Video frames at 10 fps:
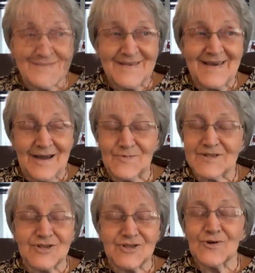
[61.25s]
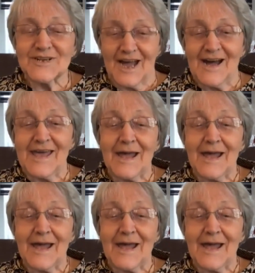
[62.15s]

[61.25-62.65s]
It was do or die.